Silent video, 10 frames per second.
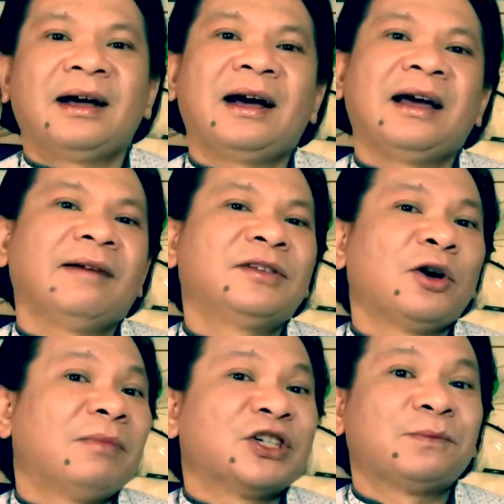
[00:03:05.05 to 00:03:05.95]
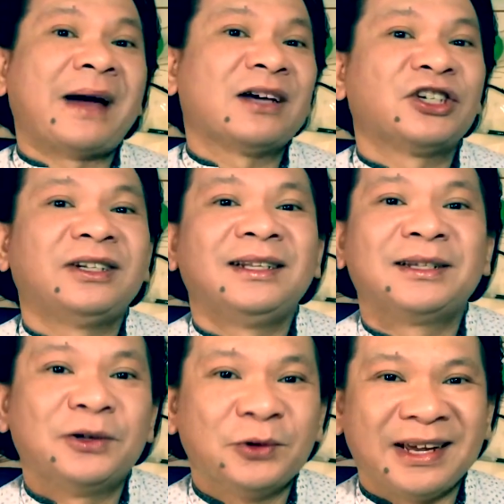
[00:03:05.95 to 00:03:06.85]
I have so much passion in
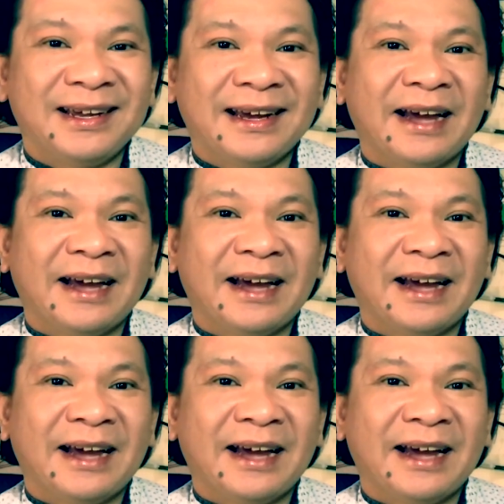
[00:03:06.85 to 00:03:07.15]
cooking.